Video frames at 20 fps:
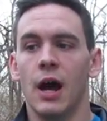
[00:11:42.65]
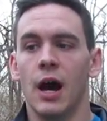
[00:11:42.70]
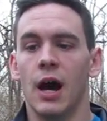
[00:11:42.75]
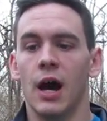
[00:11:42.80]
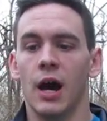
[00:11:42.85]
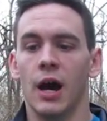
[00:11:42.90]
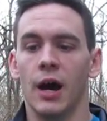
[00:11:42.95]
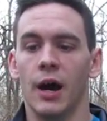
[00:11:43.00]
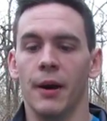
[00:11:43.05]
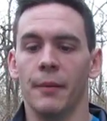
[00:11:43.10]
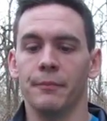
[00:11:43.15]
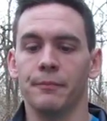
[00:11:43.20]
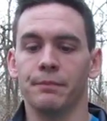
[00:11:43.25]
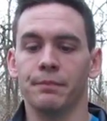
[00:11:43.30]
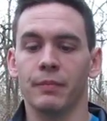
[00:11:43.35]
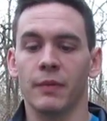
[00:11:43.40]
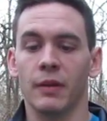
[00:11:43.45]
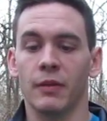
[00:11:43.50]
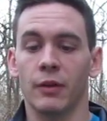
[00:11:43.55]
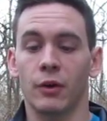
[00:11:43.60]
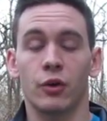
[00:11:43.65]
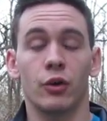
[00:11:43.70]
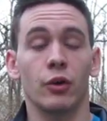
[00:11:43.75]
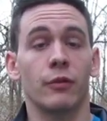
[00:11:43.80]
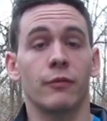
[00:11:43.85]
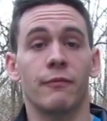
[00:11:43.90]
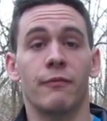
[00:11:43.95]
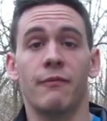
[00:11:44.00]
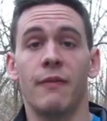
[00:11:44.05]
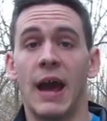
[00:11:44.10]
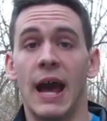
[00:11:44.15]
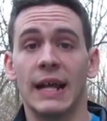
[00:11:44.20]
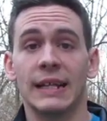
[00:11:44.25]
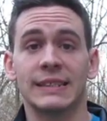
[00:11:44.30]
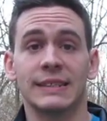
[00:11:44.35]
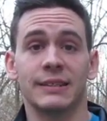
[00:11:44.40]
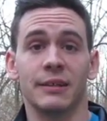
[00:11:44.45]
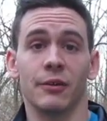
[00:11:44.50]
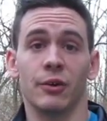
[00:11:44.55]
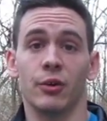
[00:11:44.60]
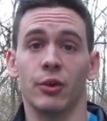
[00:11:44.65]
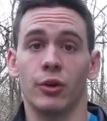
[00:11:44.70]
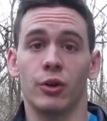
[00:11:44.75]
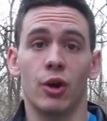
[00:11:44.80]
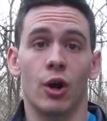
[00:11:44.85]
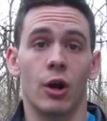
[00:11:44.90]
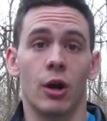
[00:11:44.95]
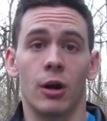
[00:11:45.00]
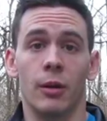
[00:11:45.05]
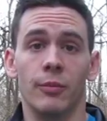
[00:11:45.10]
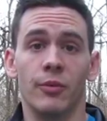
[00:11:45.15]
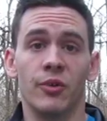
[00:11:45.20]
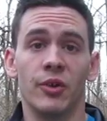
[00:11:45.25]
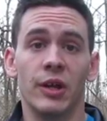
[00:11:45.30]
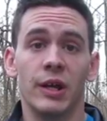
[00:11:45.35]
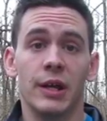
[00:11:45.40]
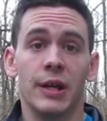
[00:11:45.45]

the good fats, the good carbs,